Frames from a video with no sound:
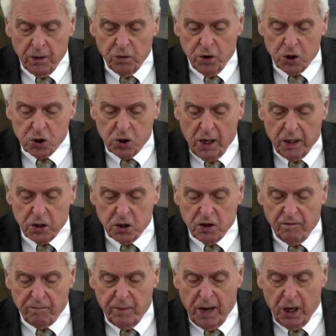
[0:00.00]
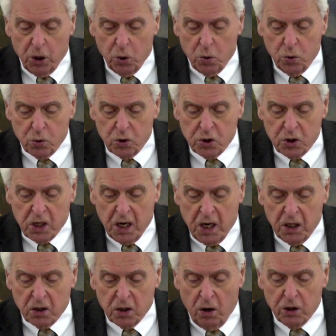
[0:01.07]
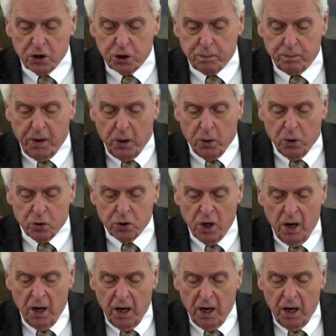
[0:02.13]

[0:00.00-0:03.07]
the sons of men whose teeth are spears